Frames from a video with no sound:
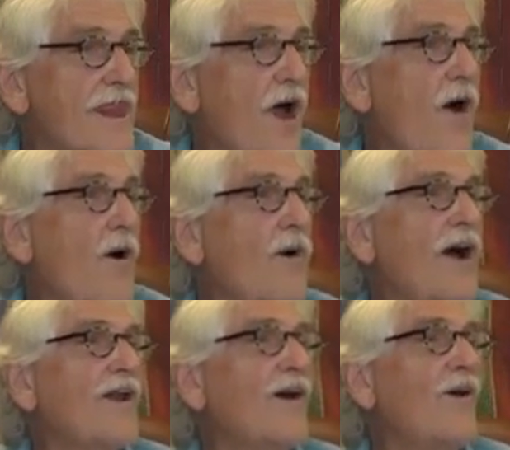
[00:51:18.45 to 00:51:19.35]
Oh,
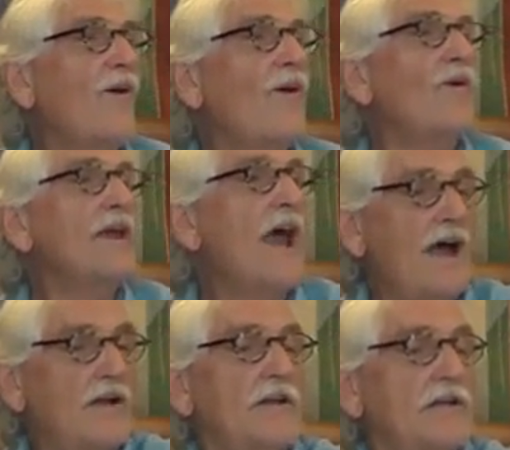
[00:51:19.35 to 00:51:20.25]
hello.
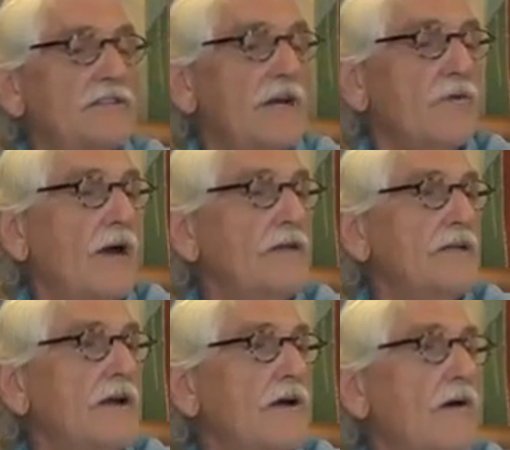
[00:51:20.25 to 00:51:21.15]
Yeah, you said it right
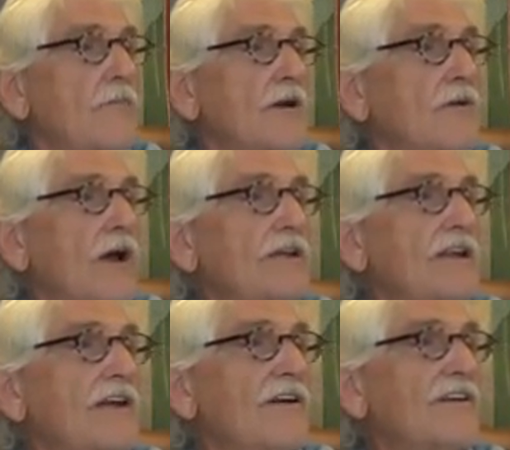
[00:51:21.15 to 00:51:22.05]
there. I'll be right
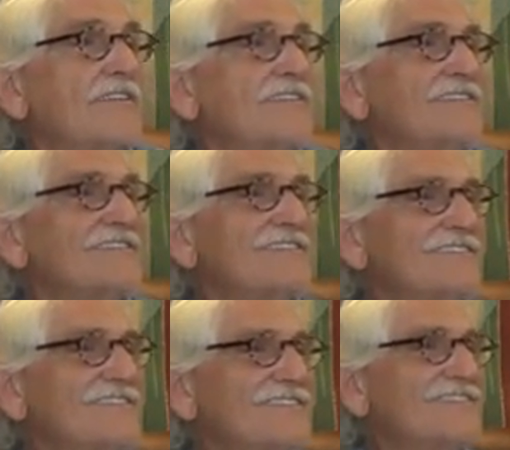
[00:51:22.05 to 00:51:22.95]
there.
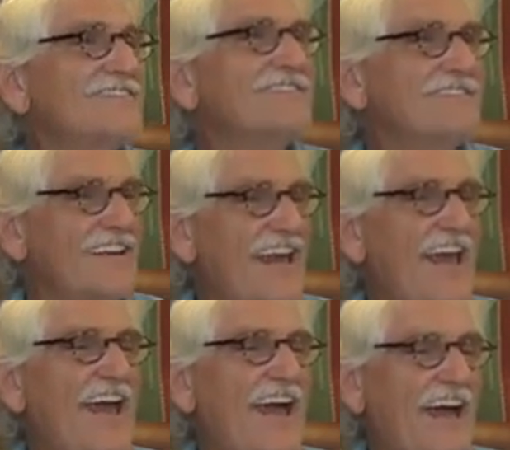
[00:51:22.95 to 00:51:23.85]

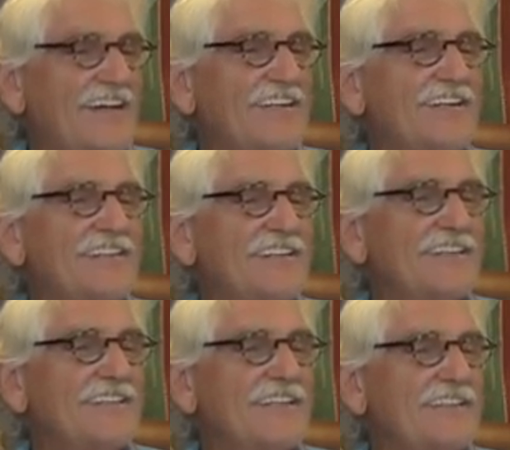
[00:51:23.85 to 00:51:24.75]
Yeah,
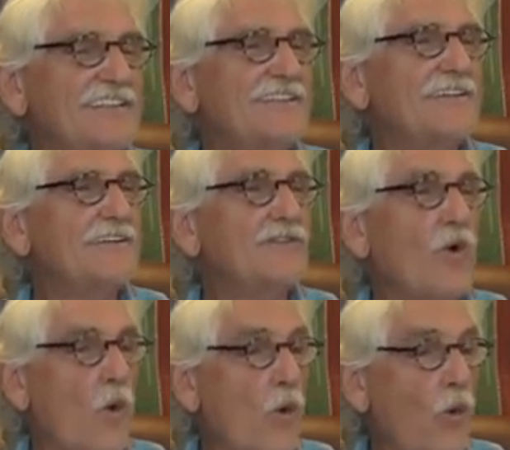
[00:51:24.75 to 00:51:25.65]
good.
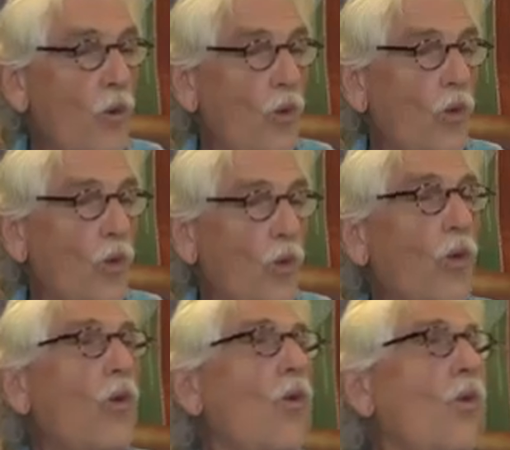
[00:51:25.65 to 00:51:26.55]

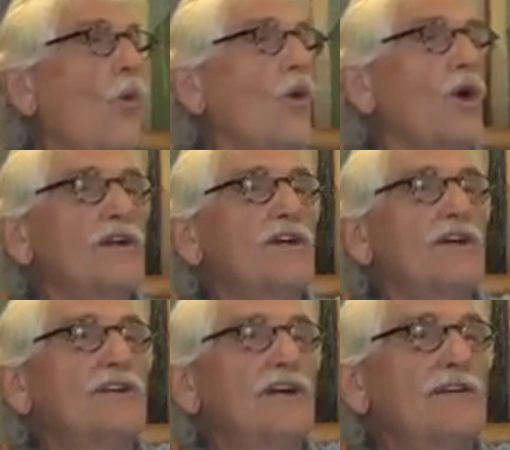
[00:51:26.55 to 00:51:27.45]
Ooh,
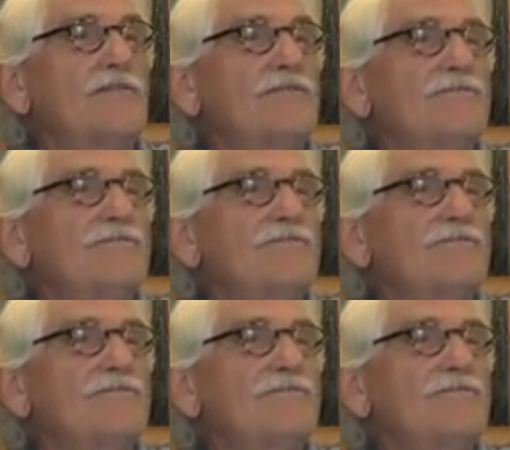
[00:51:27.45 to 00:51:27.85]
good.